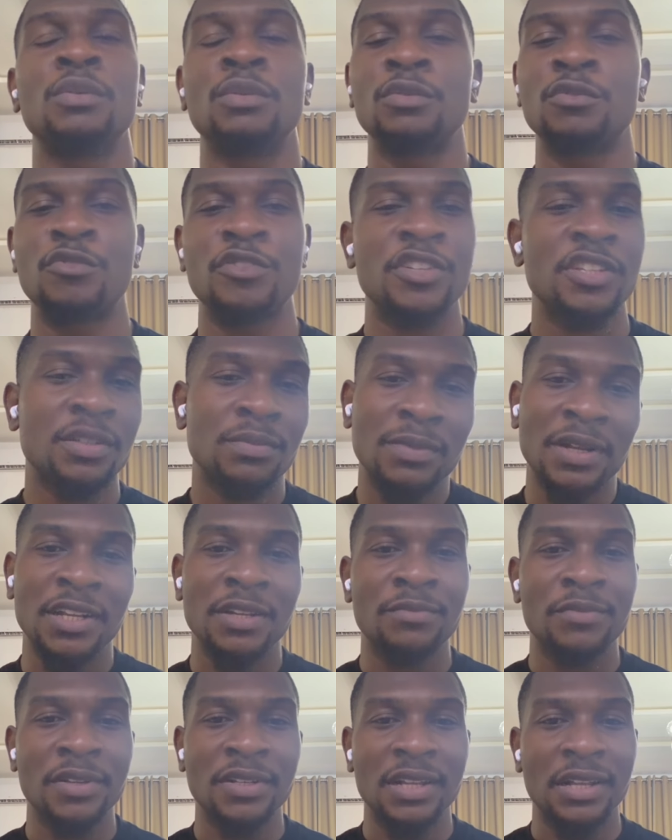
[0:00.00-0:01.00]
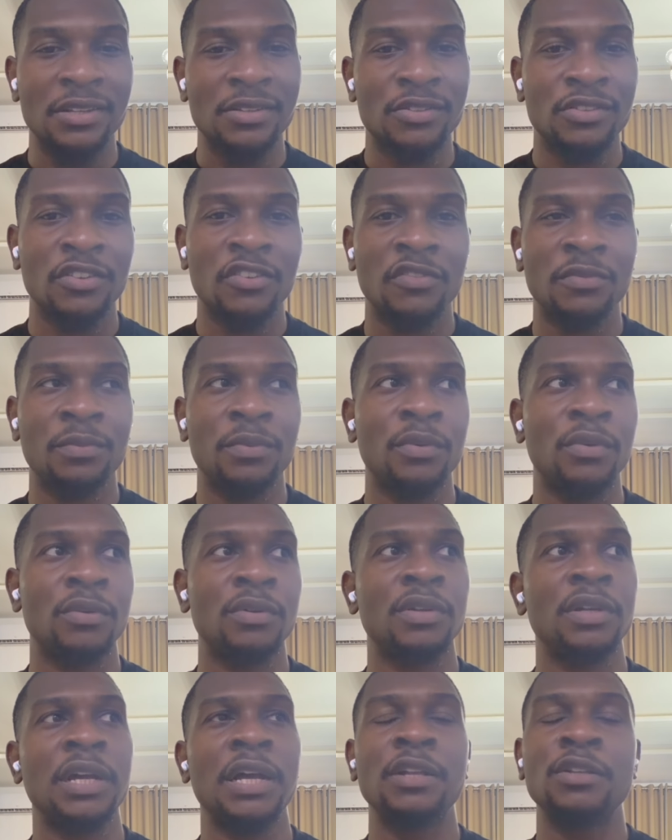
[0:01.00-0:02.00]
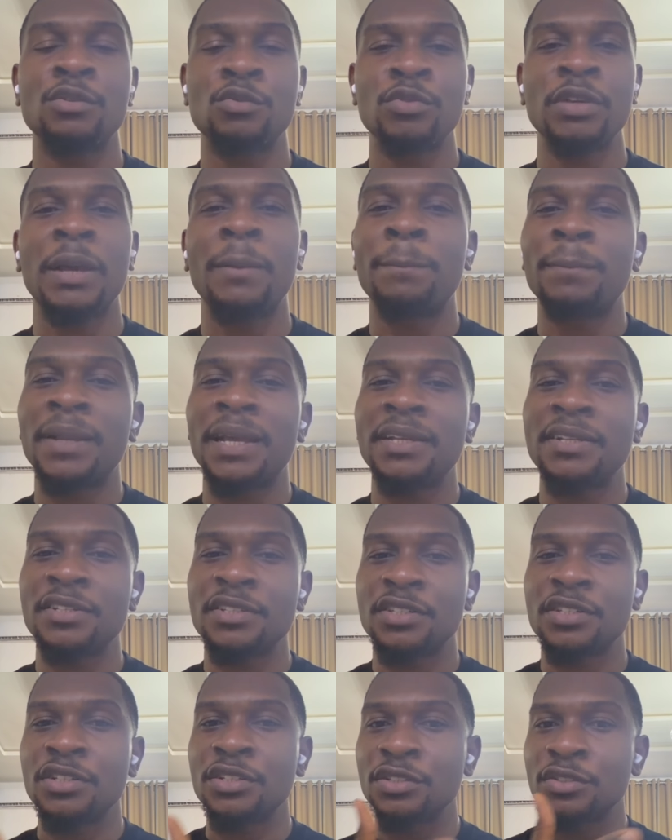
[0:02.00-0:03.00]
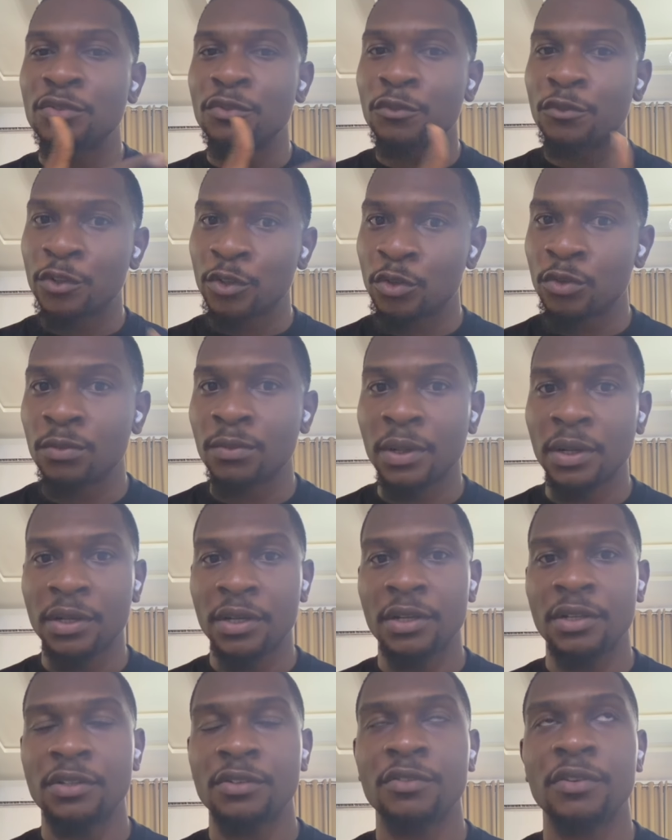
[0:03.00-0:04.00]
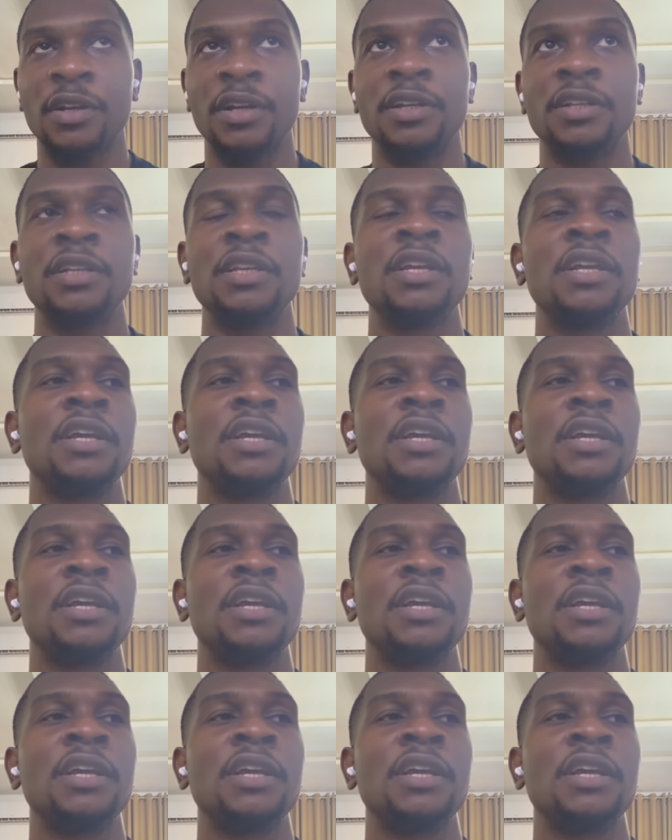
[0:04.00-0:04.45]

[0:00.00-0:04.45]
risk management and stuff, but how do we apply this in the real market, right?